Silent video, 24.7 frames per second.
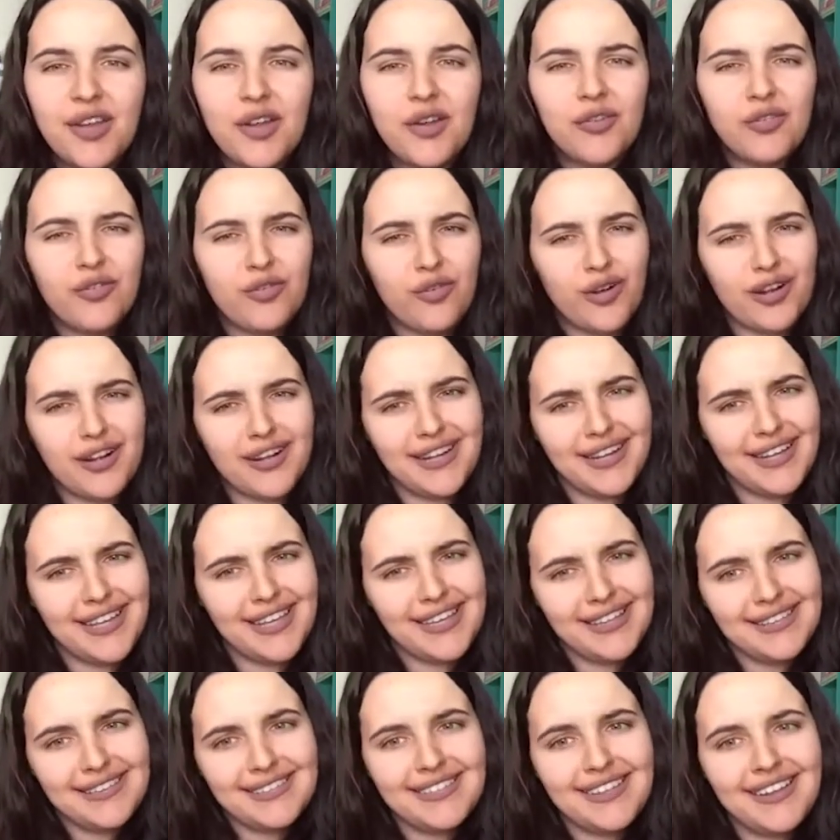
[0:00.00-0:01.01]
for the
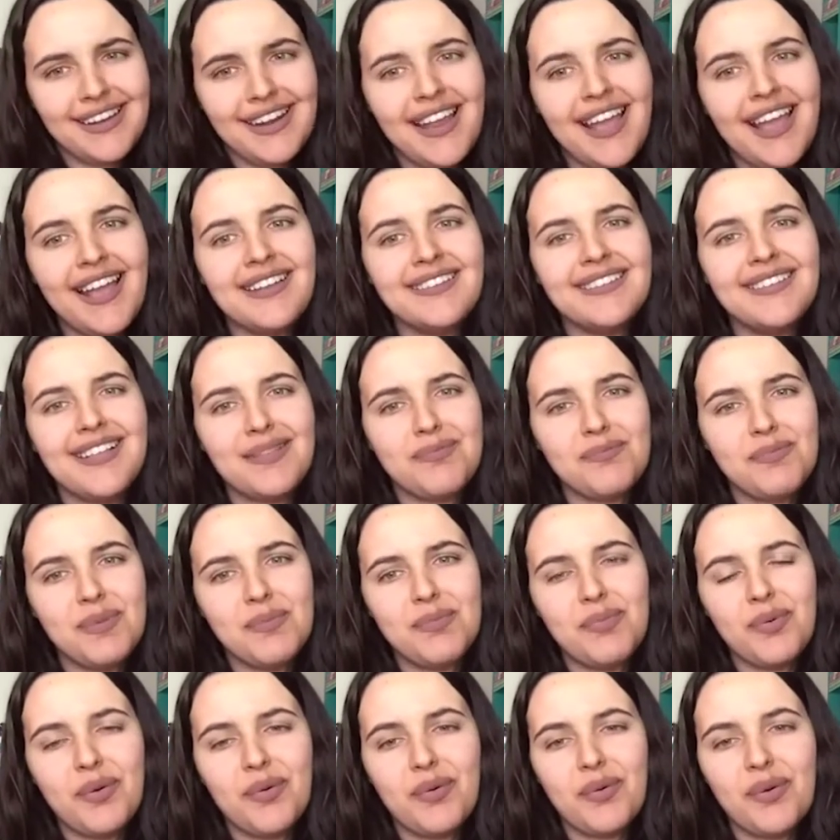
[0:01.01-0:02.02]
Easter eggs that
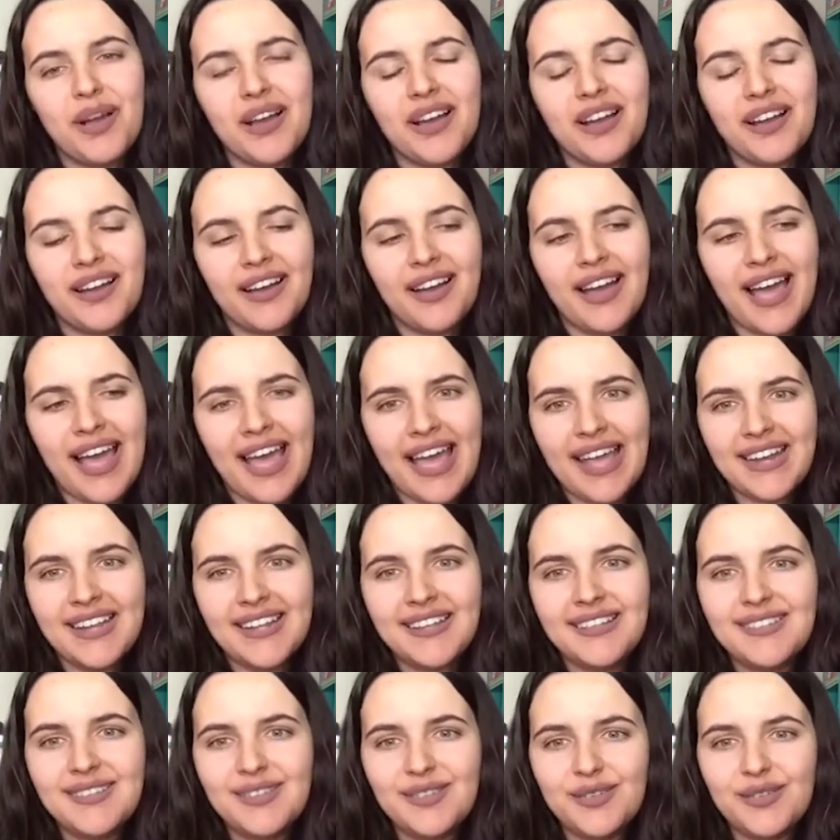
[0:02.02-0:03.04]
people
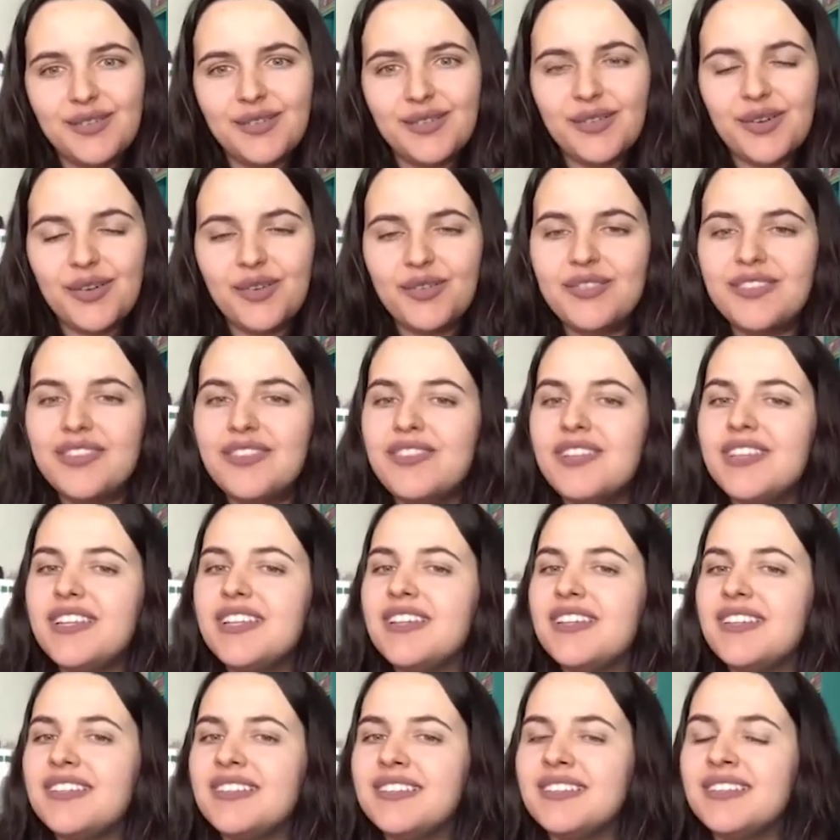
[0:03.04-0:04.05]
added to those
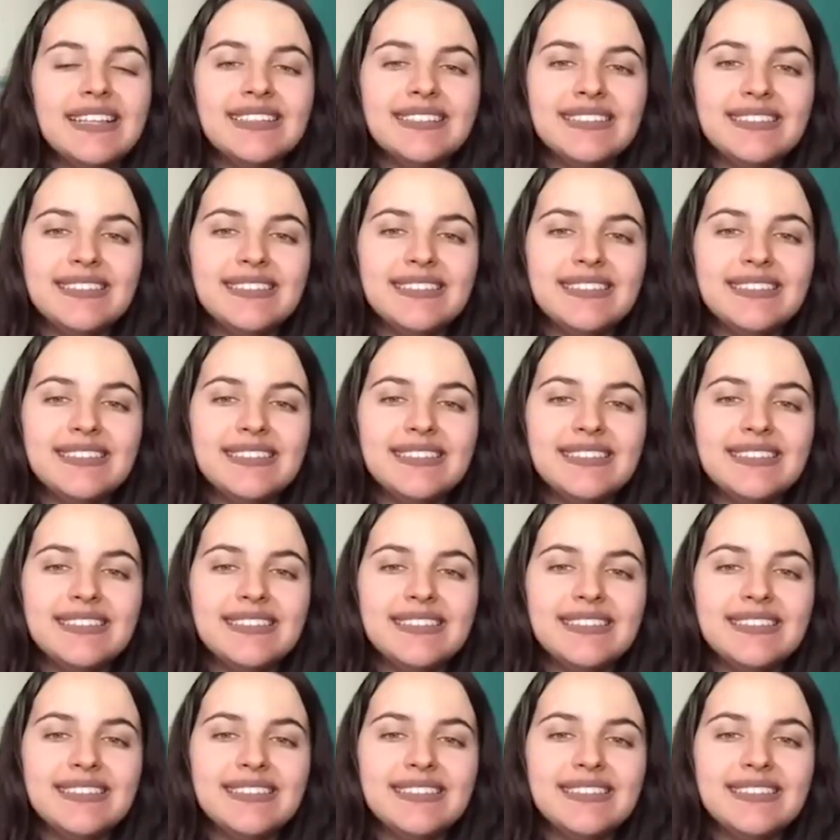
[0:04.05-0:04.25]
DVDs.